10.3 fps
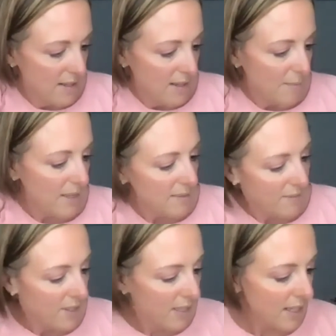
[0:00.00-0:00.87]
Am I
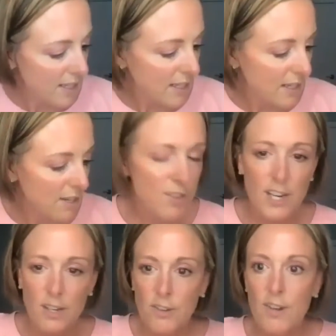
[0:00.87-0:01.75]
forgetting any? Or
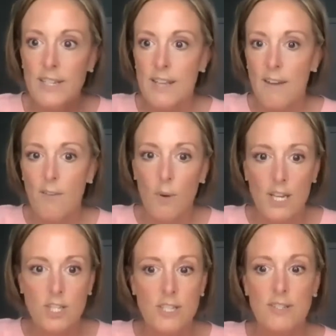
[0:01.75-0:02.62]
you guys have
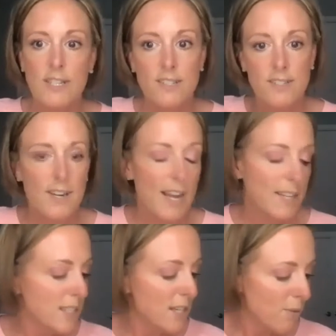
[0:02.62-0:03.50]
questions? Like start
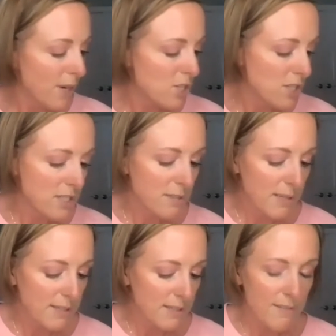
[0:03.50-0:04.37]
asking questions
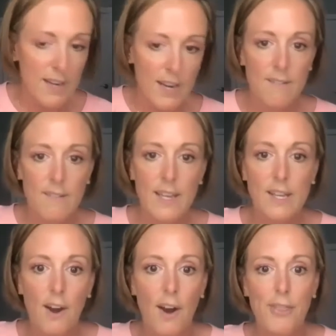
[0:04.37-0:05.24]
because I've kind of like
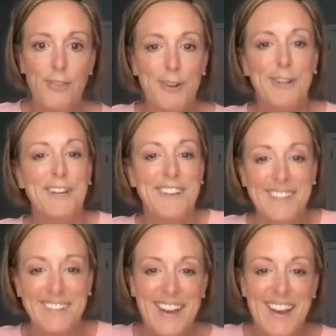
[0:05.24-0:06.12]
gone through,
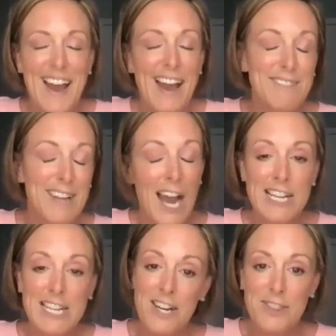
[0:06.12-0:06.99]
I've kind
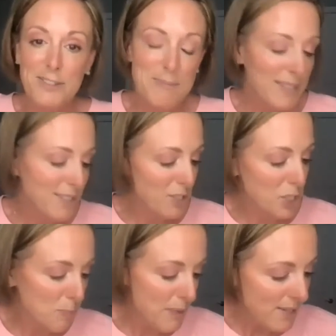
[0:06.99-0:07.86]
of gone through my little
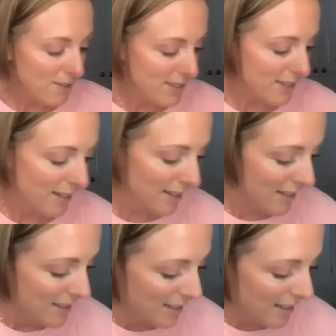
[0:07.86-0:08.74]
spiel here.
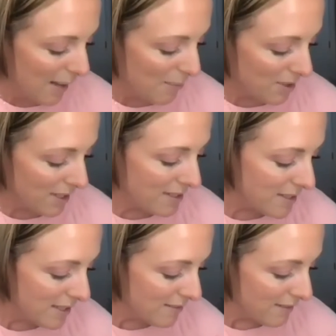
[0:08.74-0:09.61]
I'm looking to
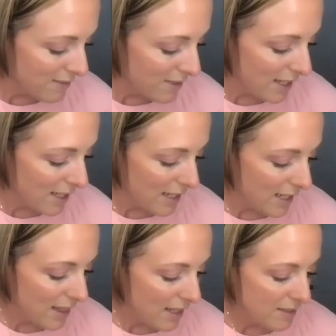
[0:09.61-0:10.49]
see if I'm forgetting
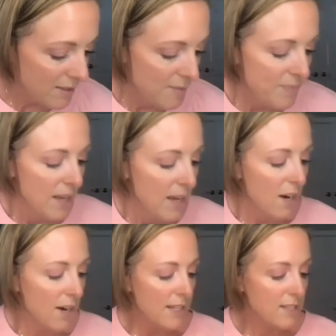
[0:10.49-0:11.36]
anything. All
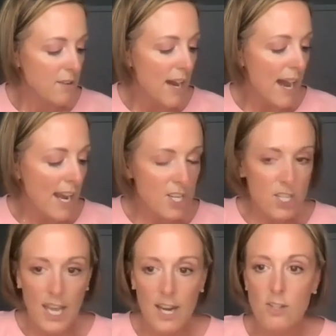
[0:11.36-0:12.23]
right, so
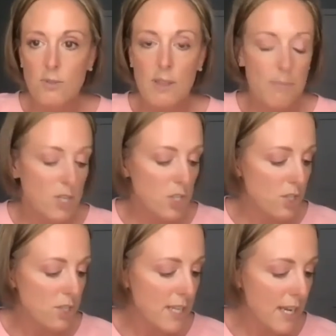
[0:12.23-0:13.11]
eyeshadows with mature
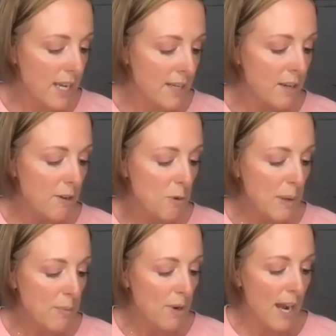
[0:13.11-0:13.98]
skin.
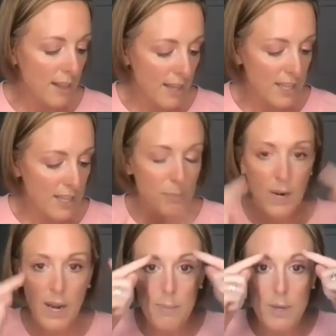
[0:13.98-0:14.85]
Remember, highlight the
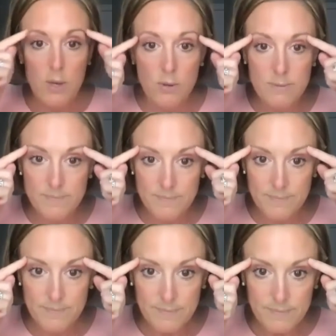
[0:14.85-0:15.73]
brow bone
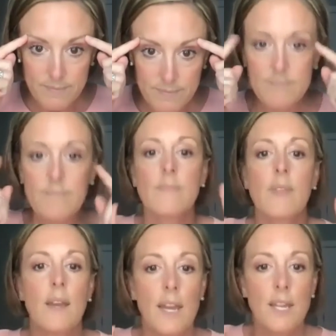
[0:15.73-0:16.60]

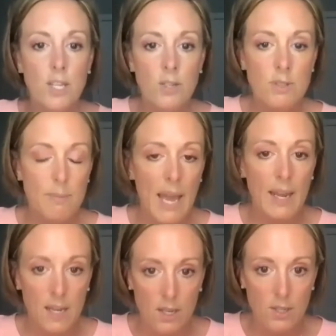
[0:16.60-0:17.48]
and use
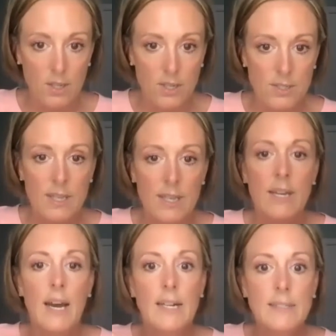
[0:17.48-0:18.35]
matte colors
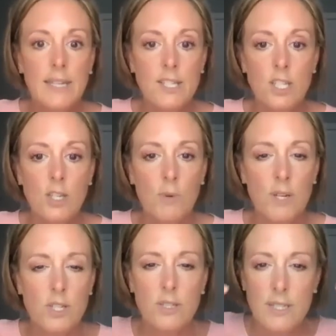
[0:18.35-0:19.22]
unless you want
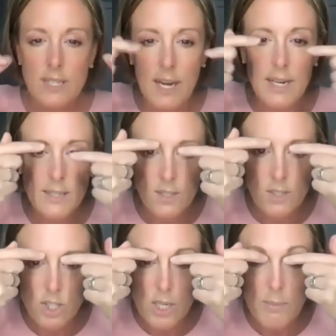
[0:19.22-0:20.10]
just a tiny little
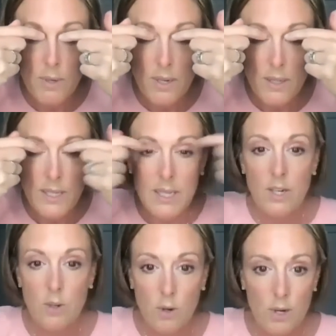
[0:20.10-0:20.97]
shimmer on the inner
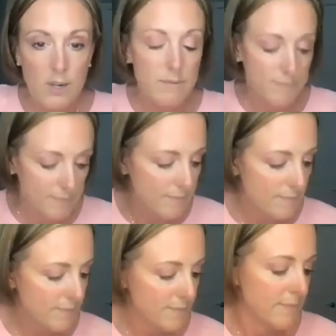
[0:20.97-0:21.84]
corner.
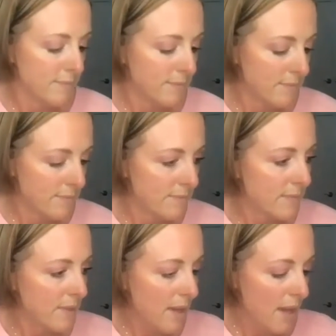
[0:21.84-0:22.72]

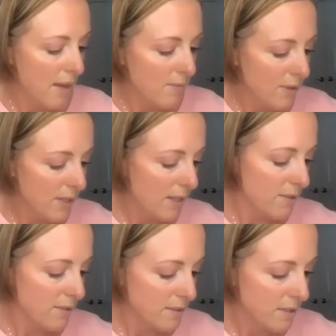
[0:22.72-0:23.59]
Okay, what
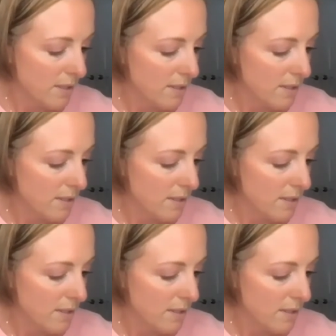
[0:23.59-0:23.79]
else?